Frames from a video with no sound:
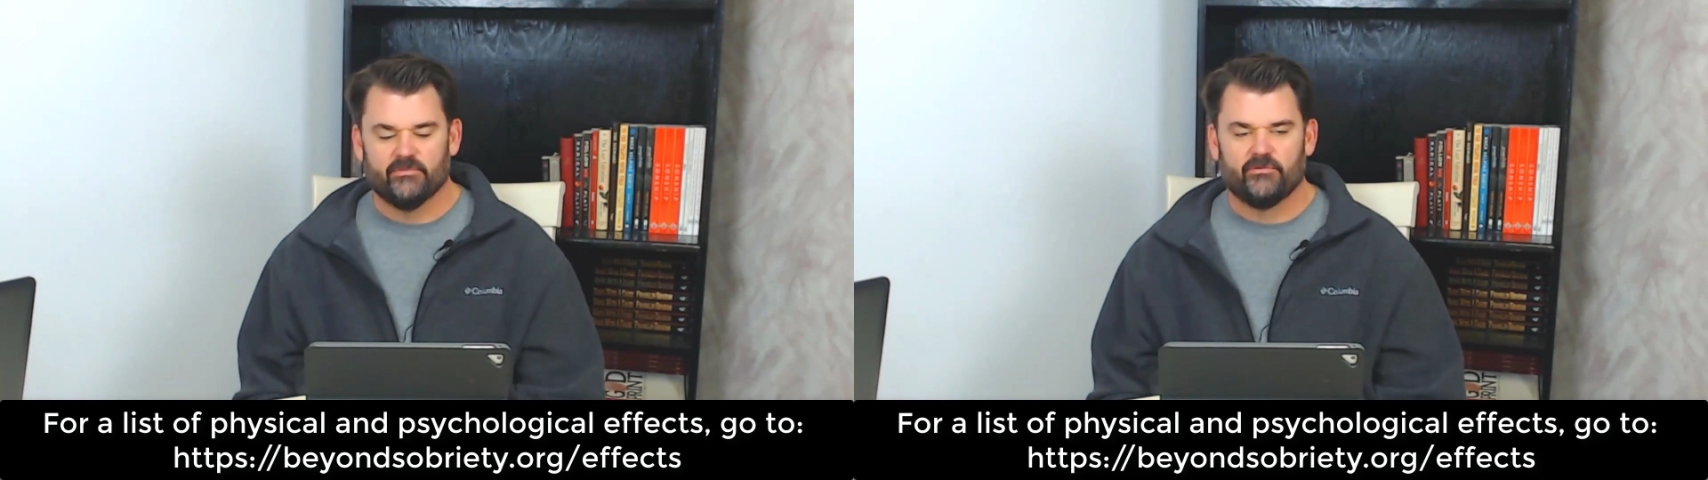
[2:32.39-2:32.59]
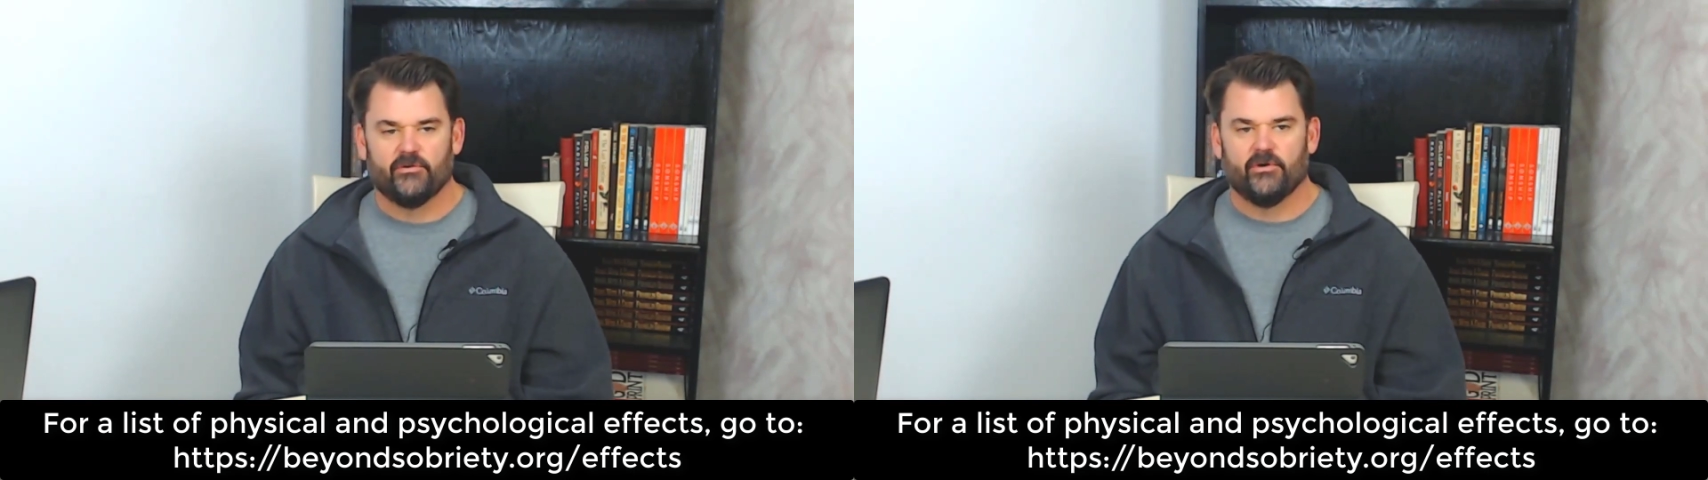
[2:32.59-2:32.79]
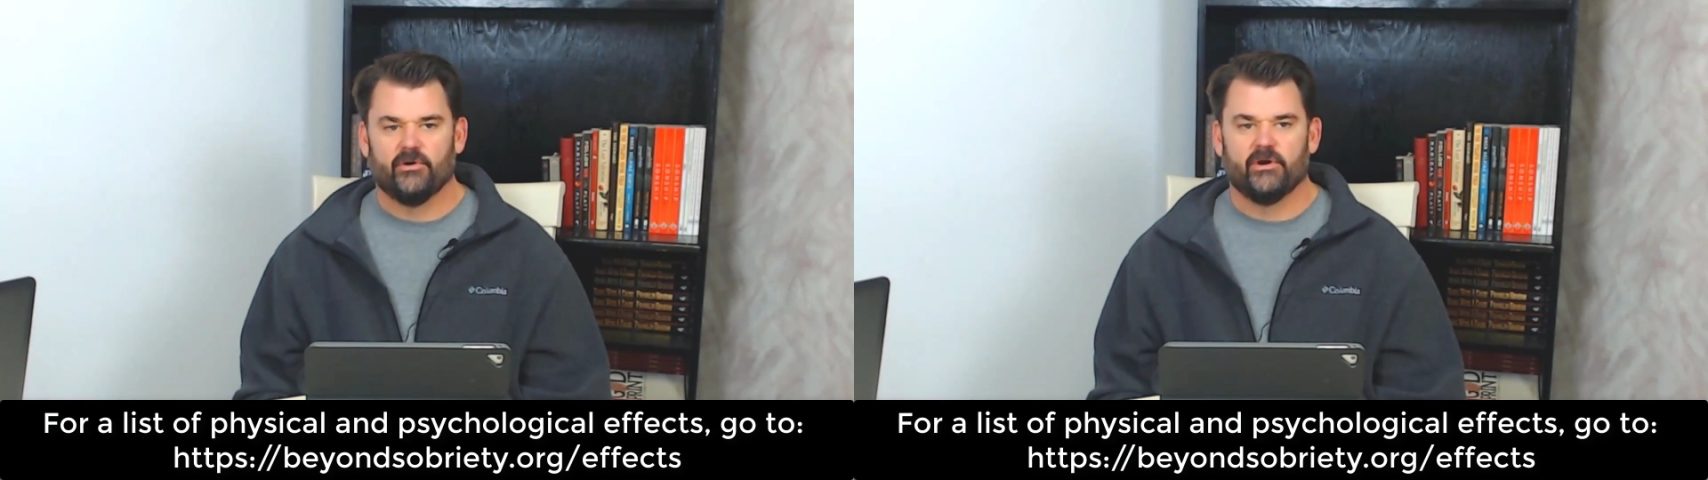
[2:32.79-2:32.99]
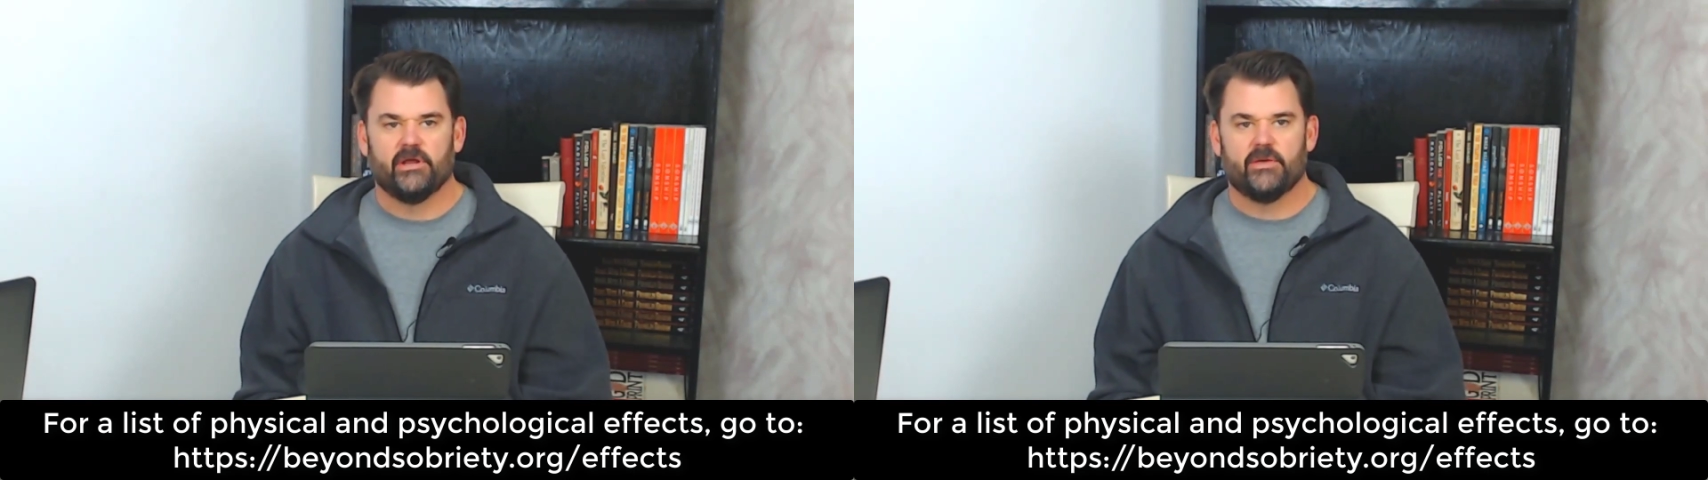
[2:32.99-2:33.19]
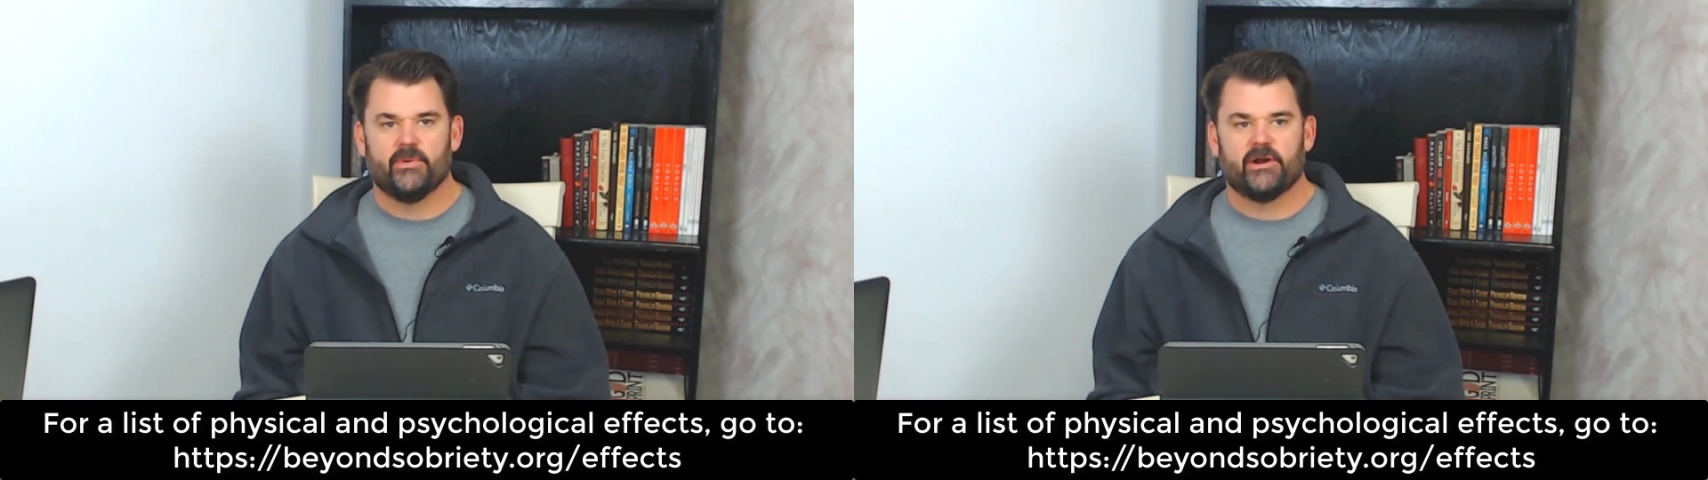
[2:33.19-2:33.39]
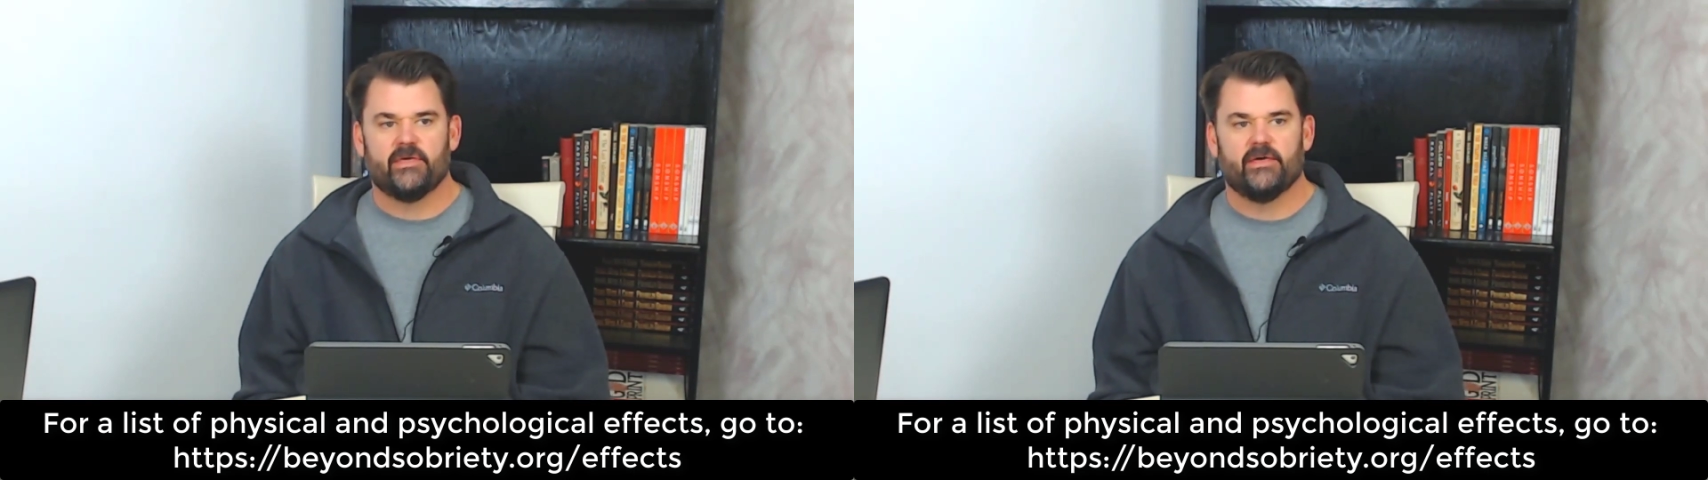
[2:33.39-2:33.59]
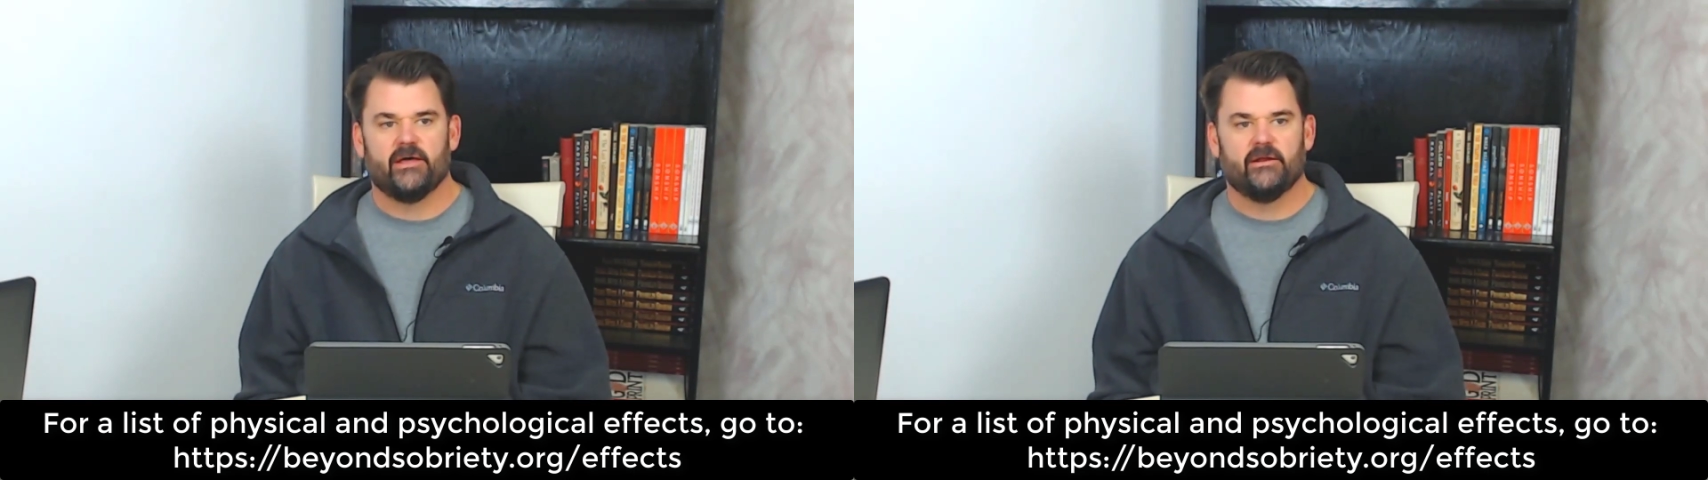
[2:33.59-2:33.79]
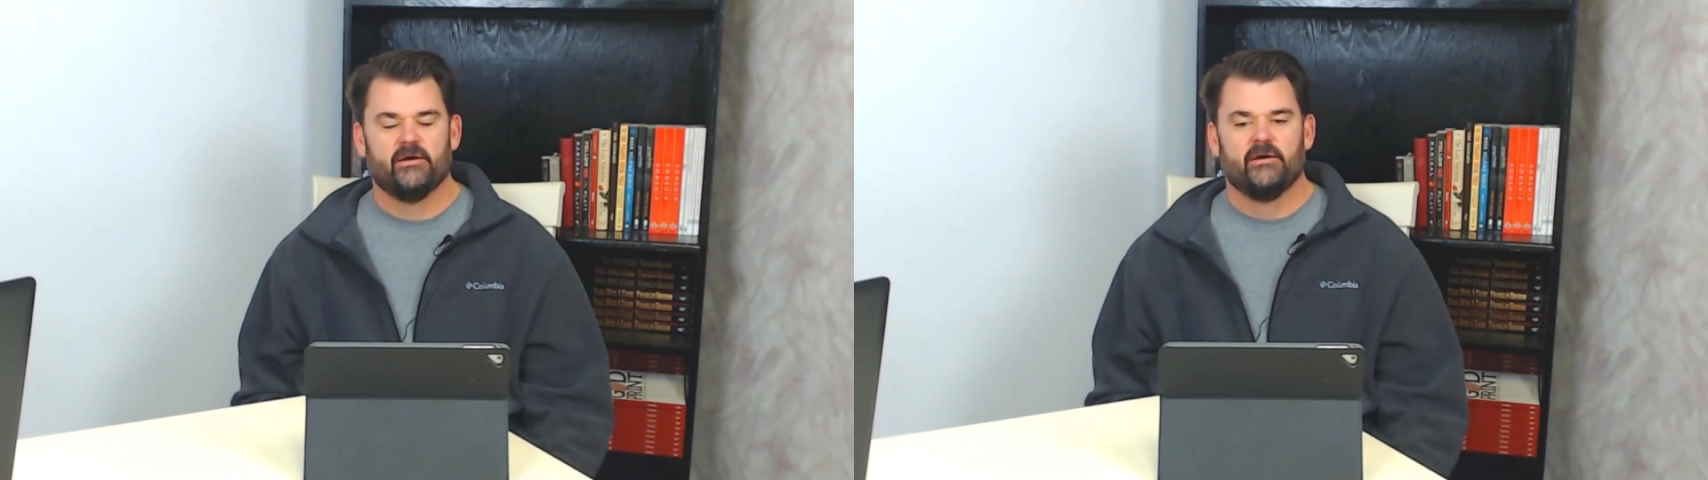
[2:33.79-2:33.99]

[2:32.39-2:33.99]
For anybody that